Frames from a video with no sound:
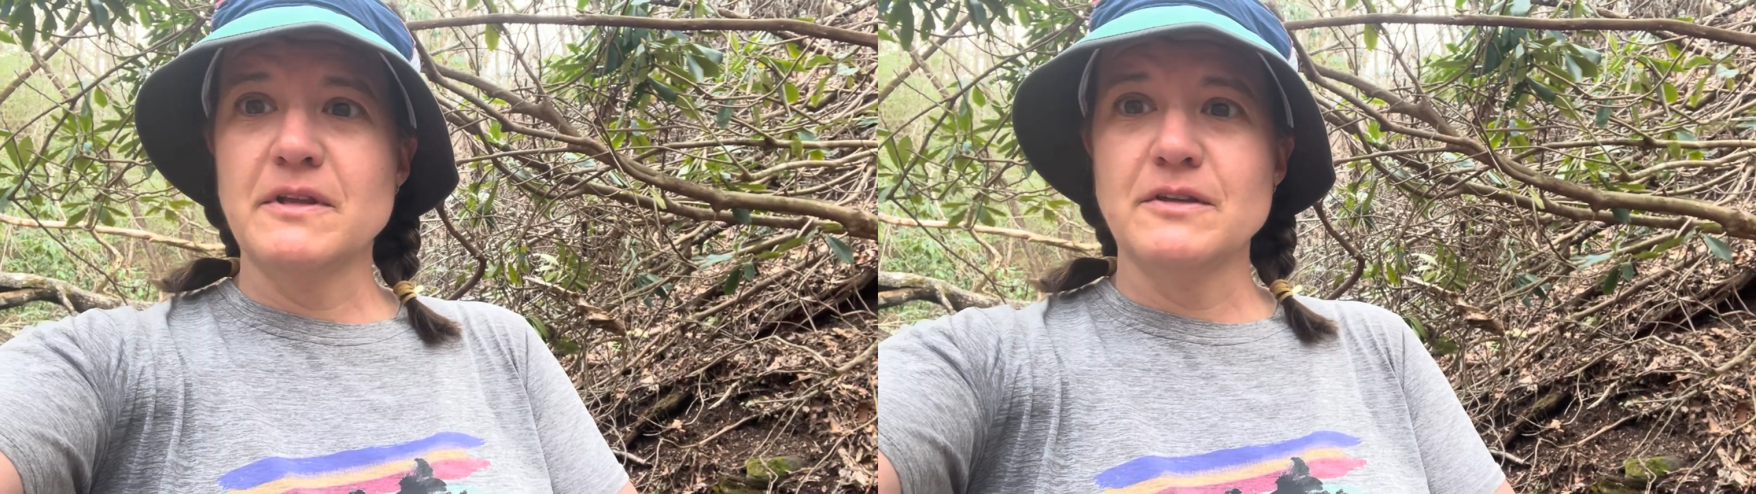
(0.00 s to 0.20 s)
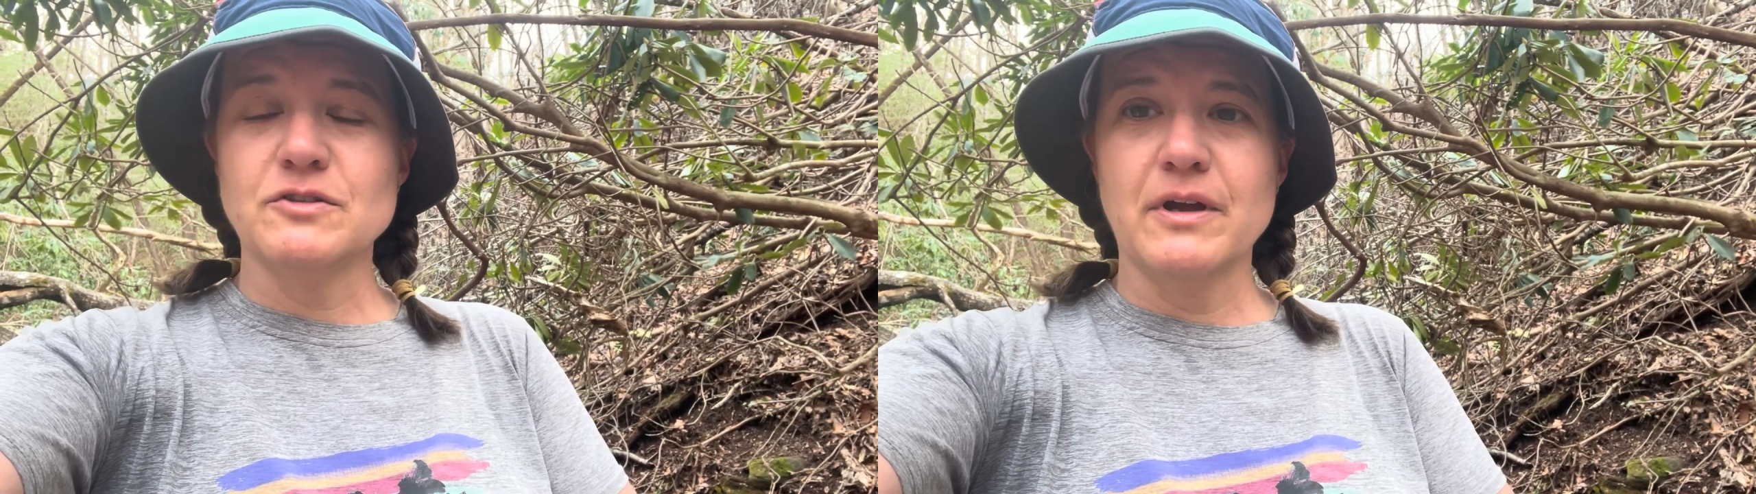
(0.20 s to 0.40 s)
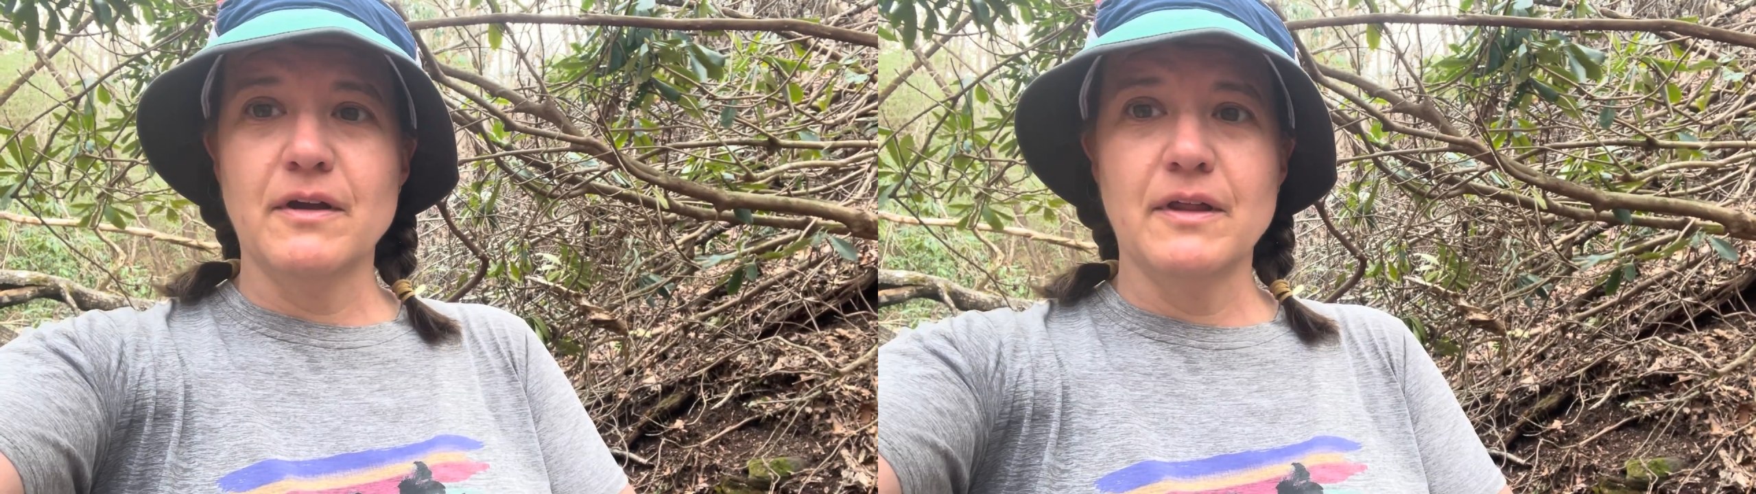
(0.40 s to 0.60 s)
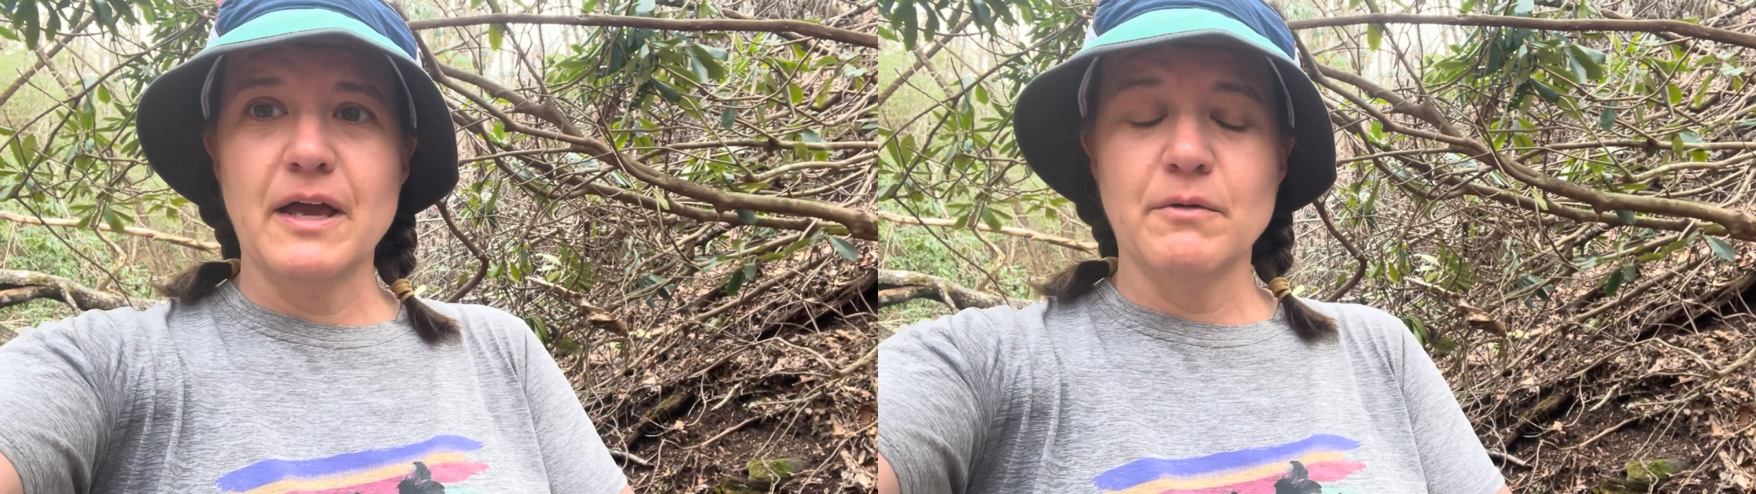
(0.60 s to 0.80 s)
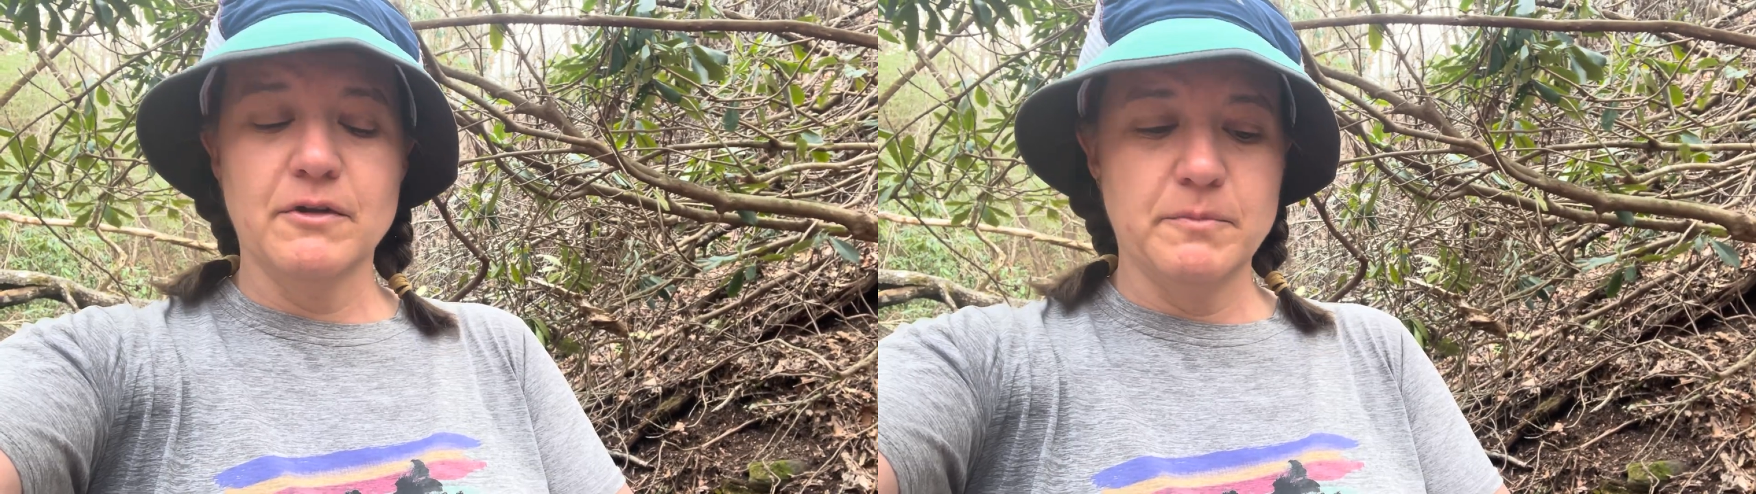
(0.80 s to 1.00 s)
on the trail,
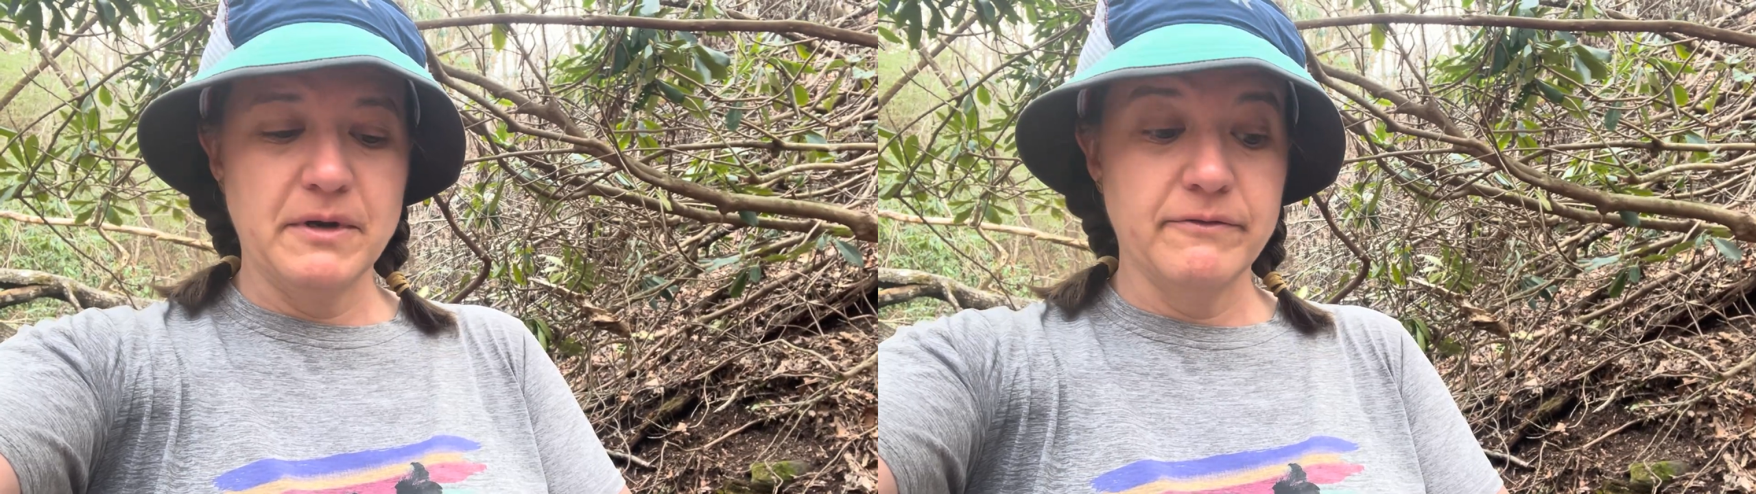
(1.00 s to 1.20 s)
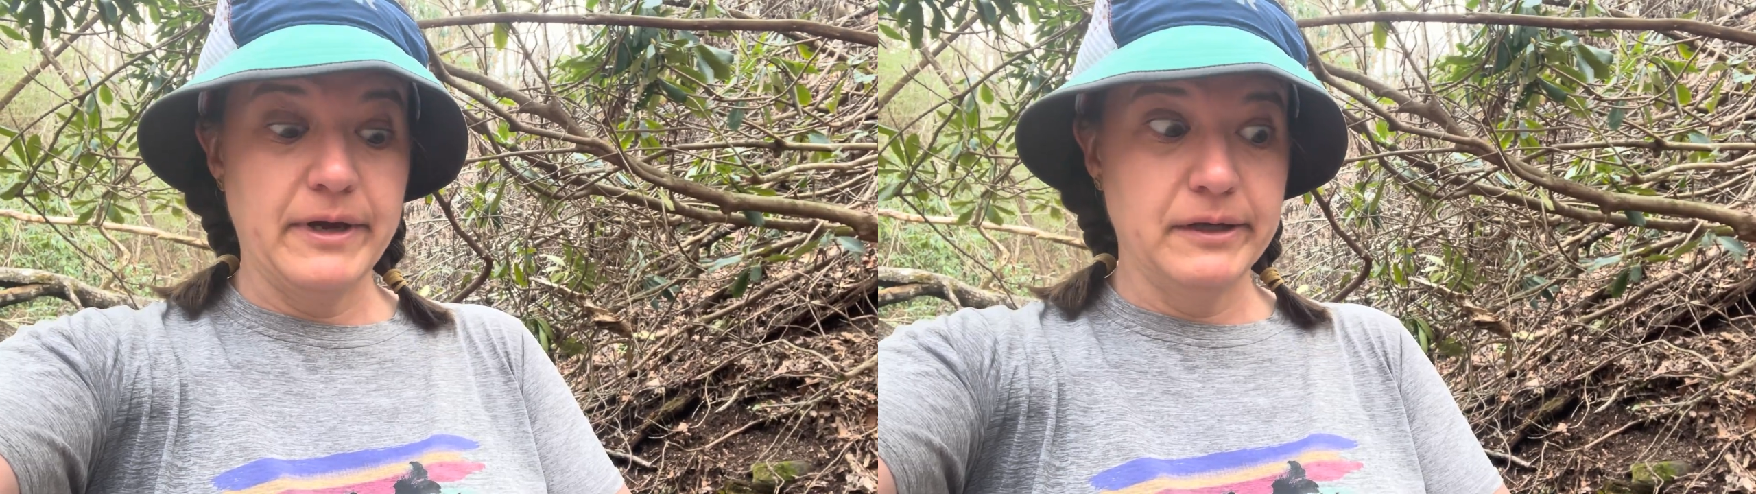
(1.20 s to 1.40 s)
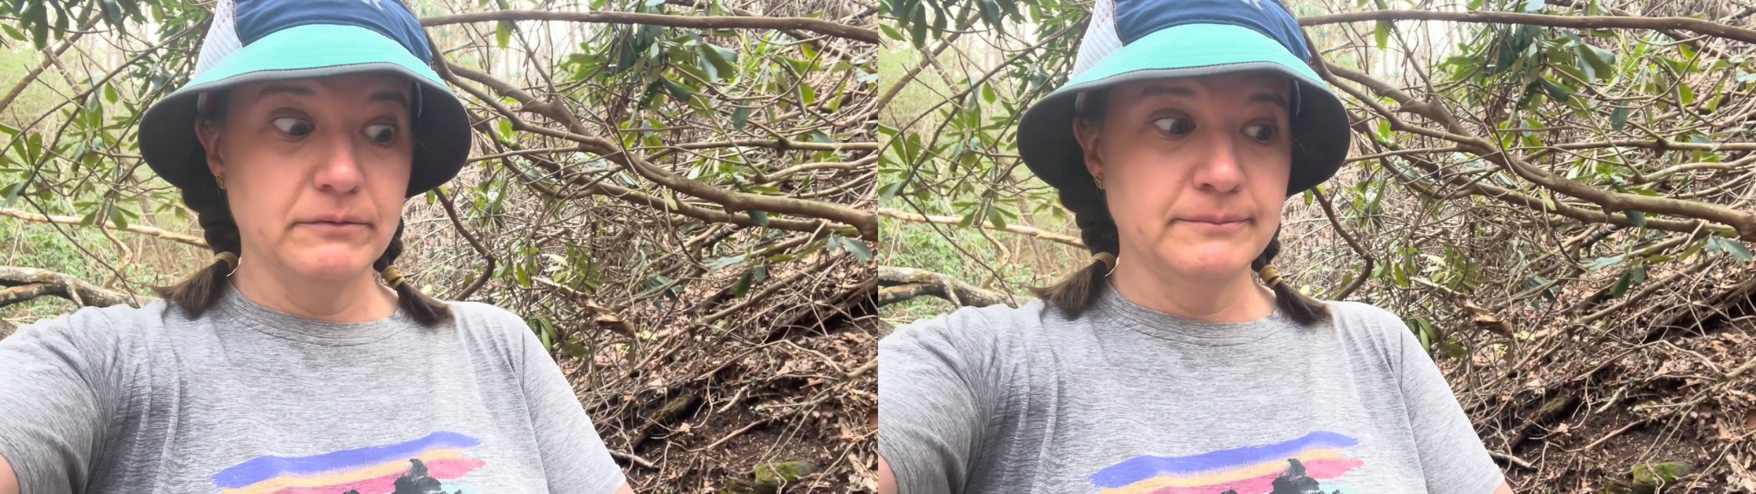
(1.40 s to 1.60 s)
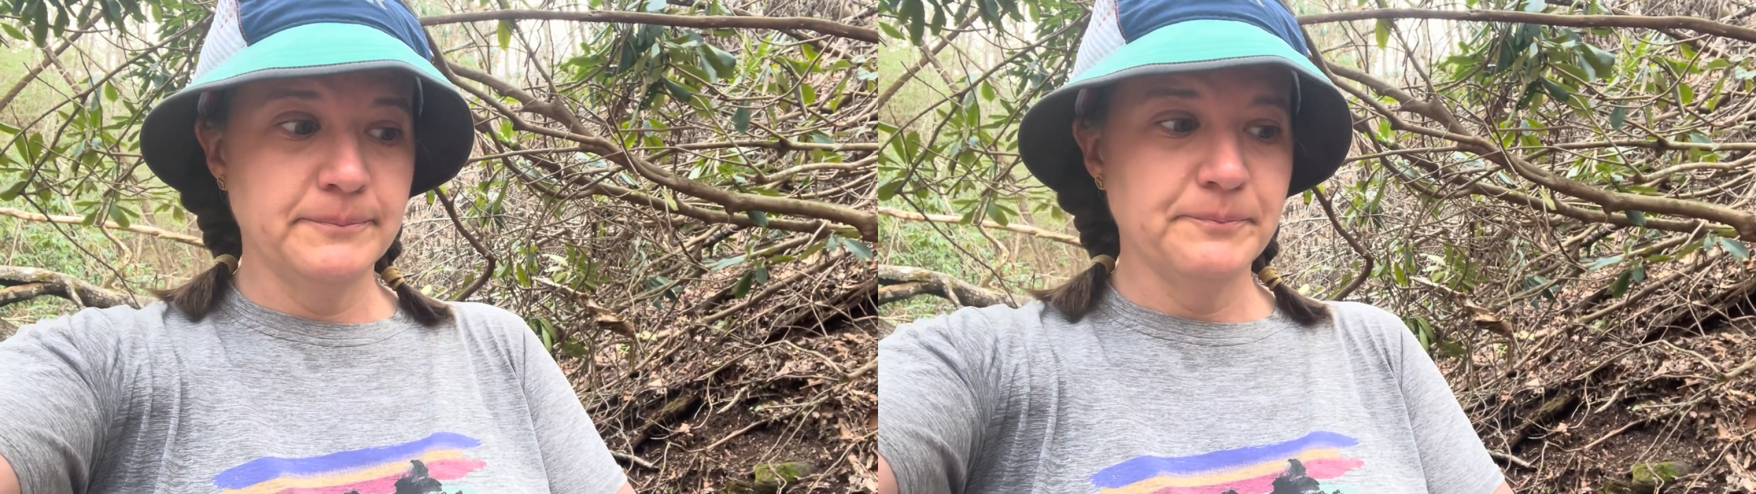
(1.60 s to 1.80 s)
I would have been fine.